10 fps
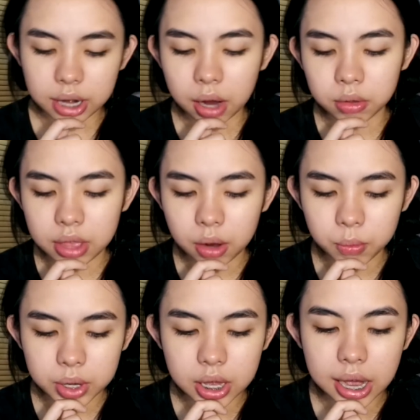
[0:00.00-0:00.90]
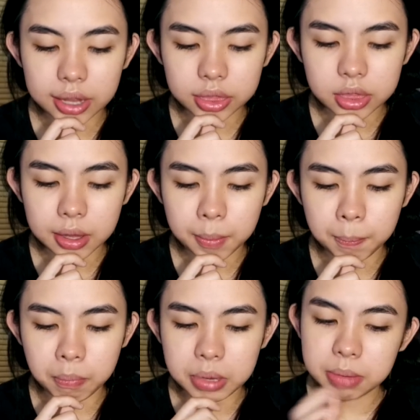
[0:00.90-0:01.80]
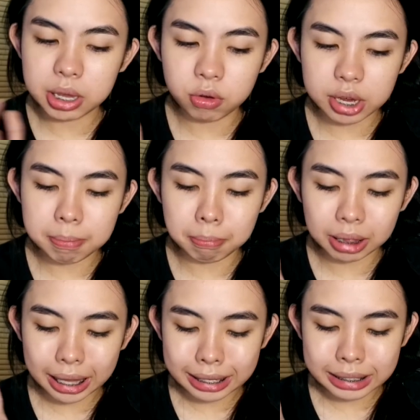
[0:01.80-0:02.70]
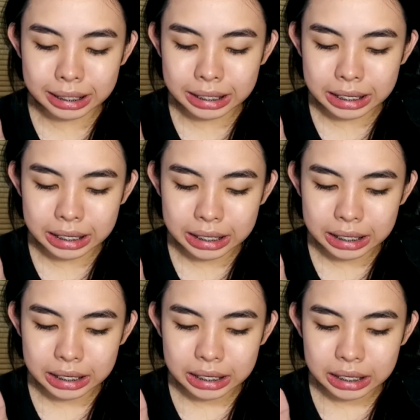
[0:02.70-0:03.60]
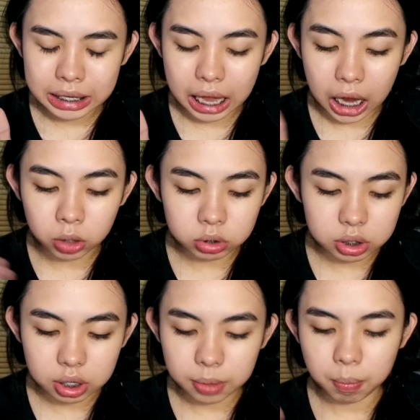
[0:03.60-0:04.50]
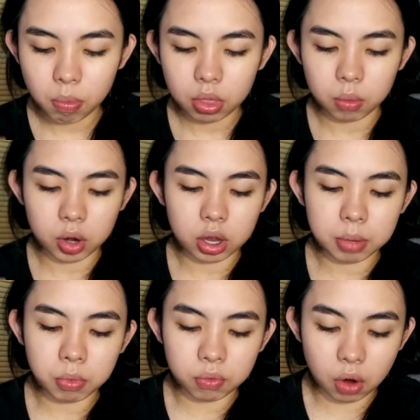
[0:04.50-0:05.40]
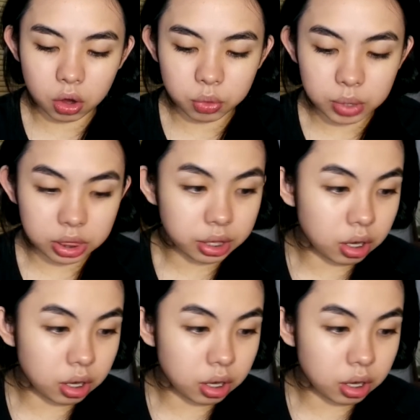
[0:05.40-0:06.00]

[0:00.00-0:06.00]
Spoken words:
now that we got the BB cream blended out, we're gonna move on with